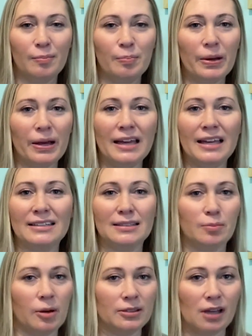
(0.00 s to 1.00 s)
but it's
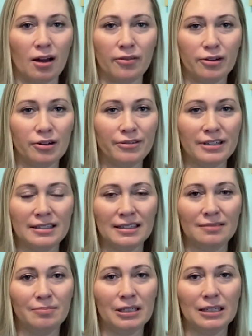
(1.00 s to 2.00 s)
small talk for a
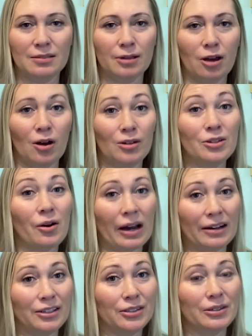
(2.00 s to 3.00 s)
reason because we all know how
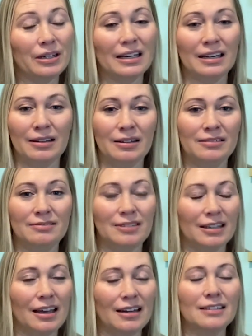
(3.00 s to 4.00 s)
to do it and
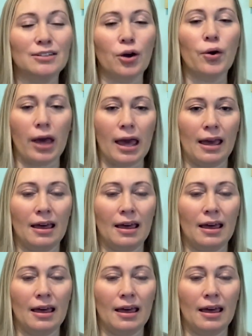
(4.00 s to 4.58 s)
it's okay.